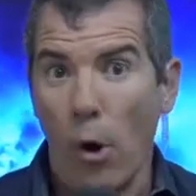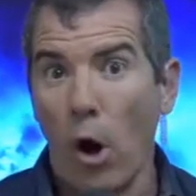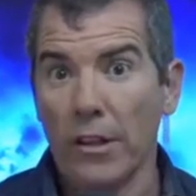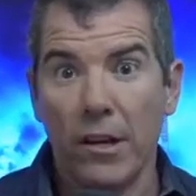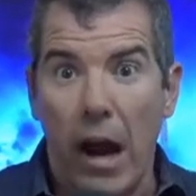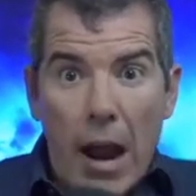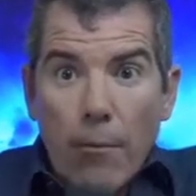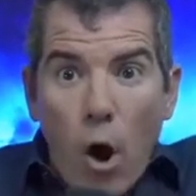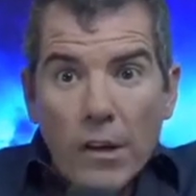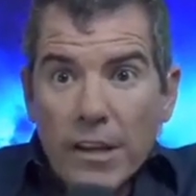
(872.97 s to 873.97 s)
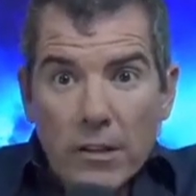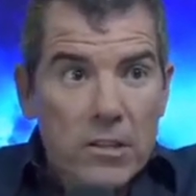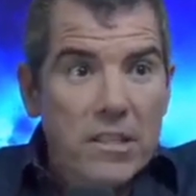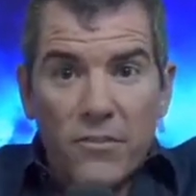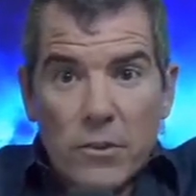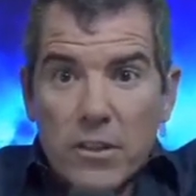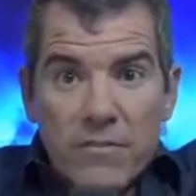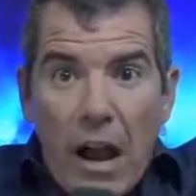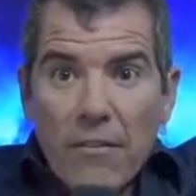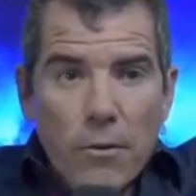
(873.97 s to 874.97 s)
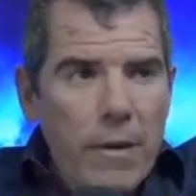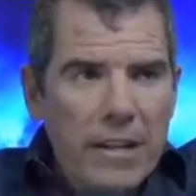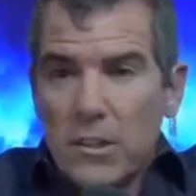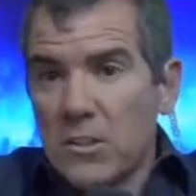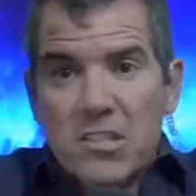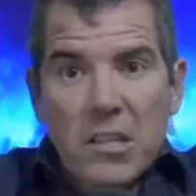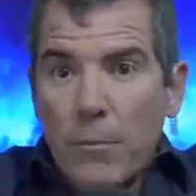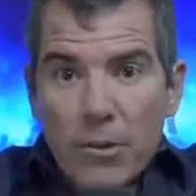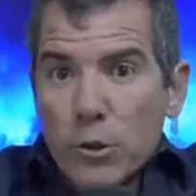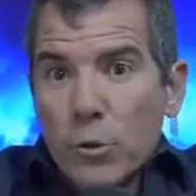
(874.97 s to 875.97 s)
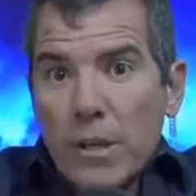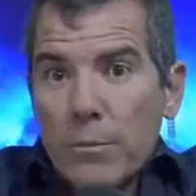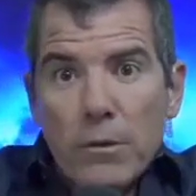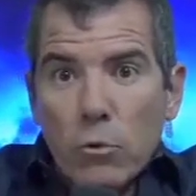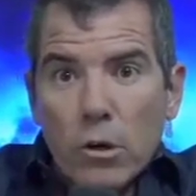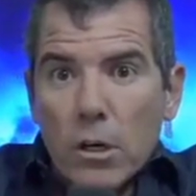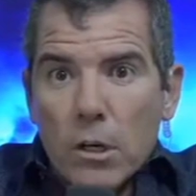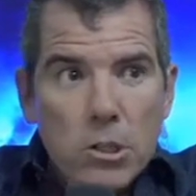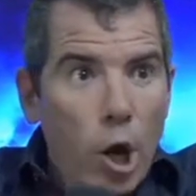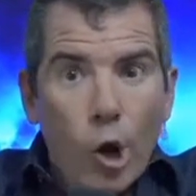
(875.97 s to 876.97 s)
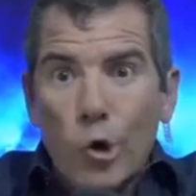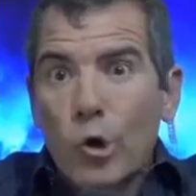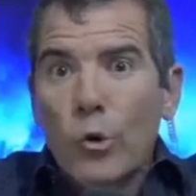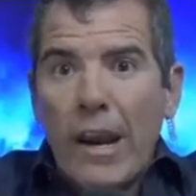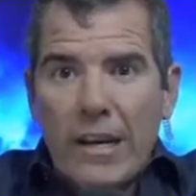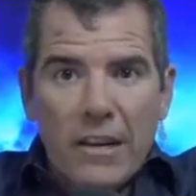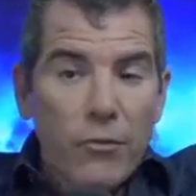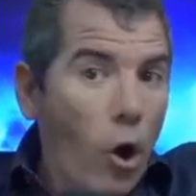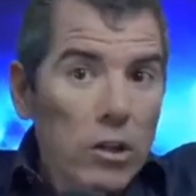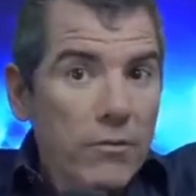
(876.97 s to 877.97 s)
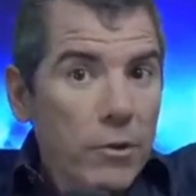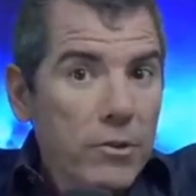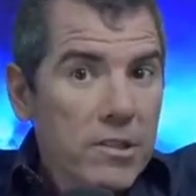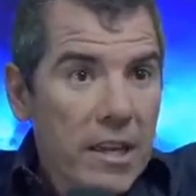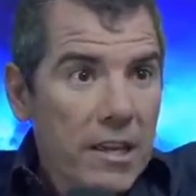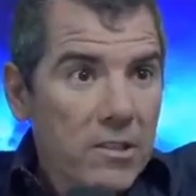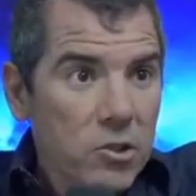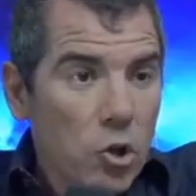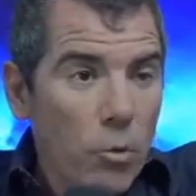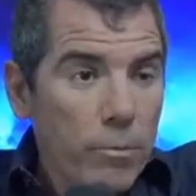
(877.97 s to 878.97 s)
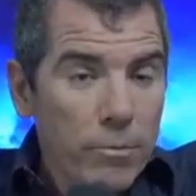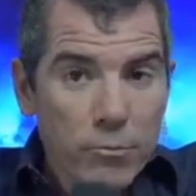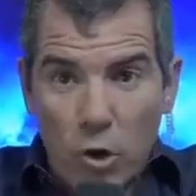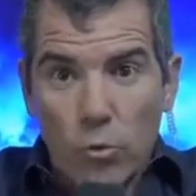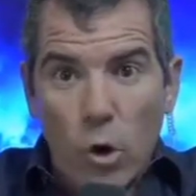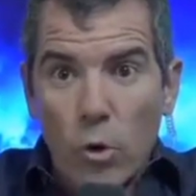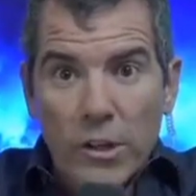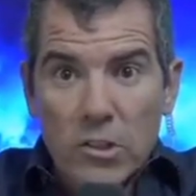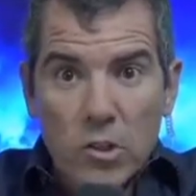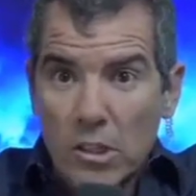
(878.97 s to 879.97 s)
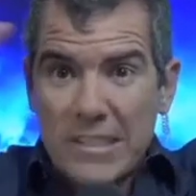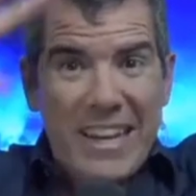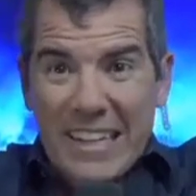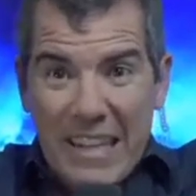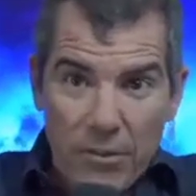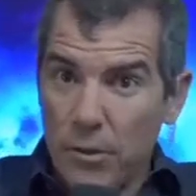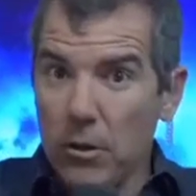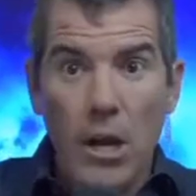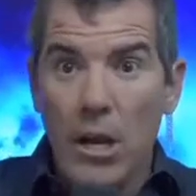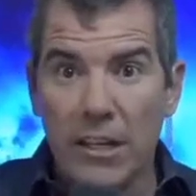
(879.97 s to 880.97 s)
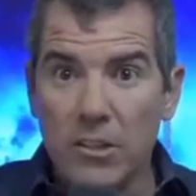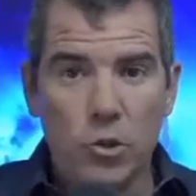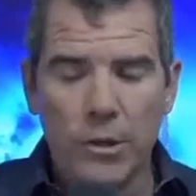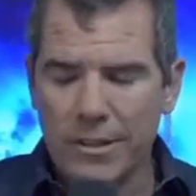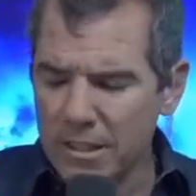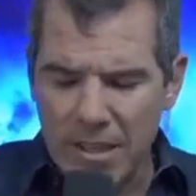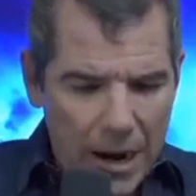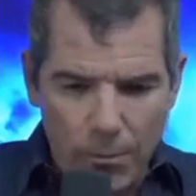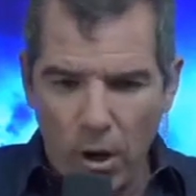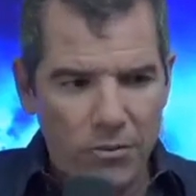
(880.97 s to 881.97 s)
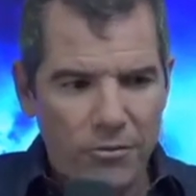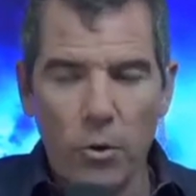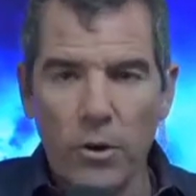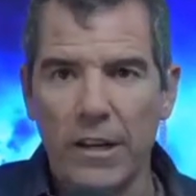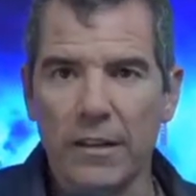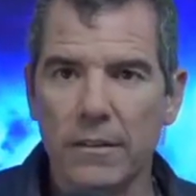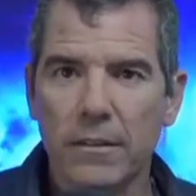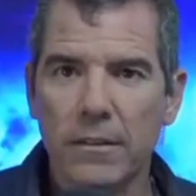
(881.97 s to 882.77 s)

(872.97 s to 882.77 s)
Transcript: all ears. If ivermectin or some other treatment works, great. If all of those things Joe Rogan took together can treat this, I'm all for it.